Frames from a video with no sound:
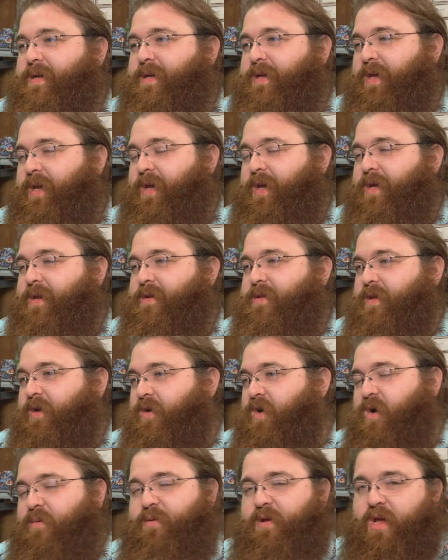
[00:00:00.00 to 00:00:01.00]
in the
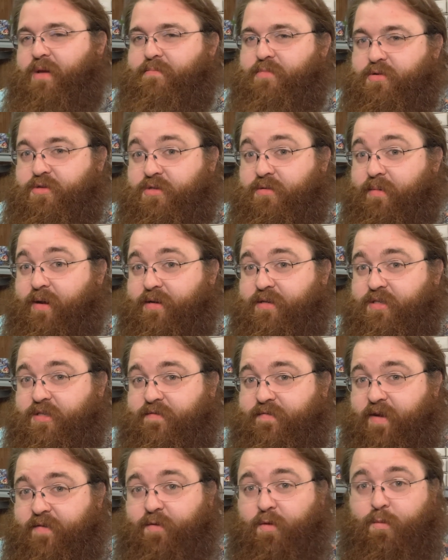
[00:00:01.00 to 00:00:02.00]
carbonite booster box's
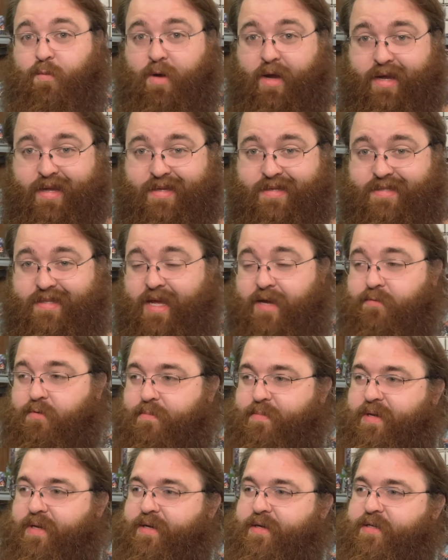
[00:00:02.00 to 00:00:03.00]
favor. Why is that? Well,
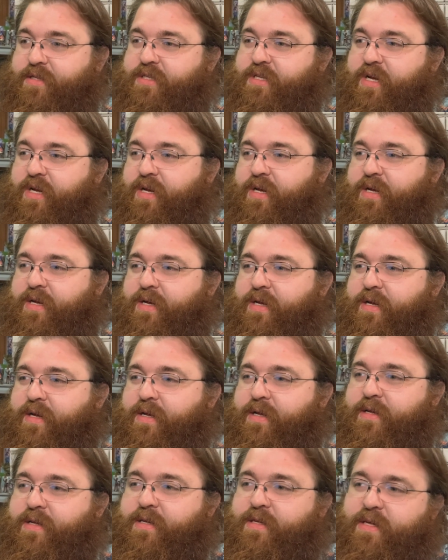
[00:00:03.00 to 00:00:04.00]
because,
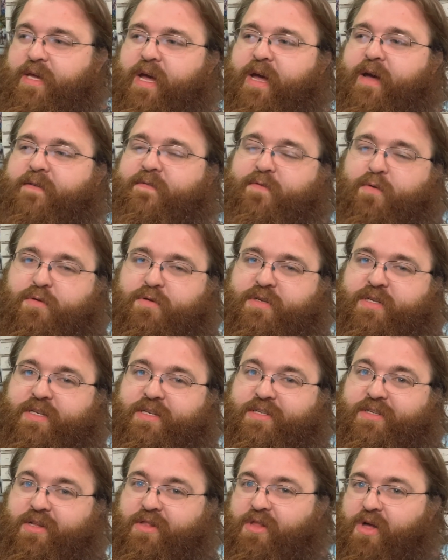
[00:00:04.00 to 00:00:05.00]
yeah, 14
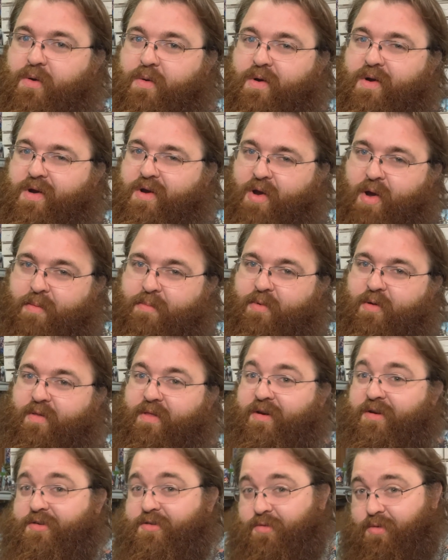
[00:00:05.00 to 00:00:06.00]
is a lower number
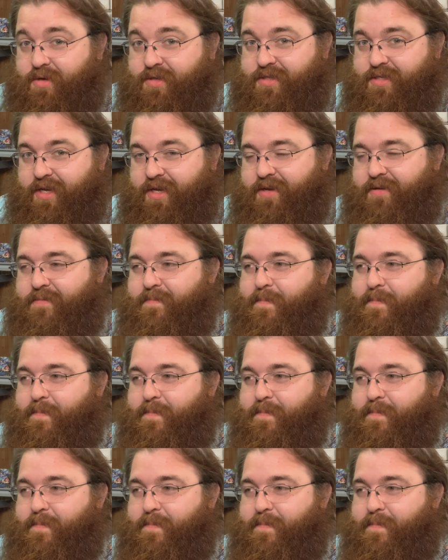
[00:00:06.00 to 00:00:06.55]
than 20,